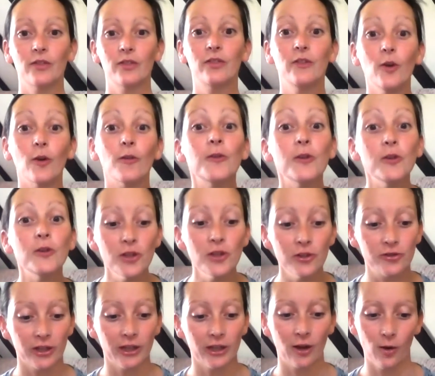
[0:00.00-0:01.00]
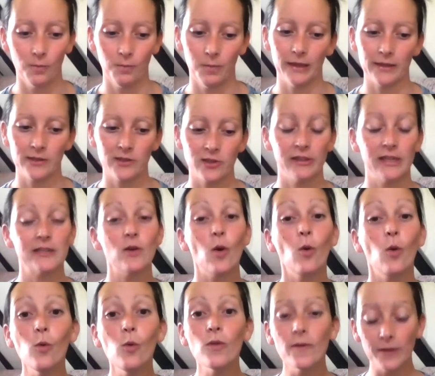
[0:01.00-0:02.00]
your food nutrient complex. So it's
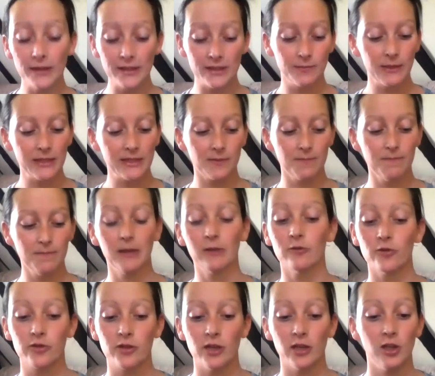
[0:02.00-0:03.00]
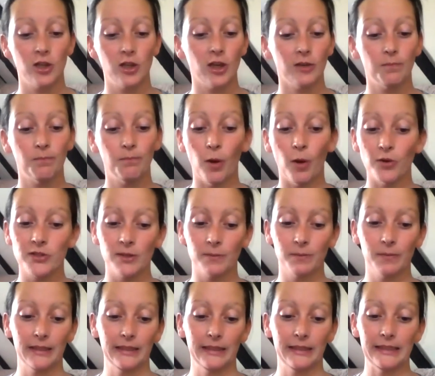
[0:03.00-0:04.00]
all the vitamins and minerals that you could
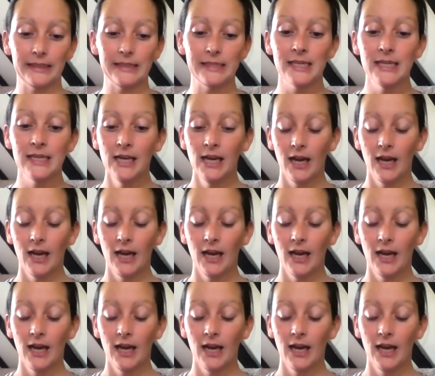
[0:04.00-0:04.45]
possibly need.